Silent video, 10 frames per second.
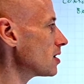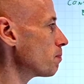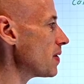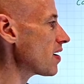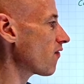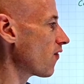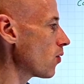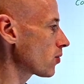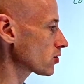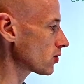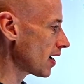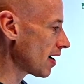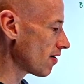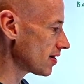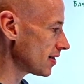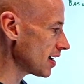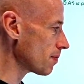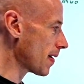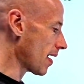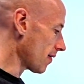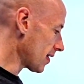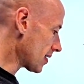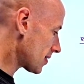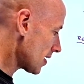big focus on how I think about this.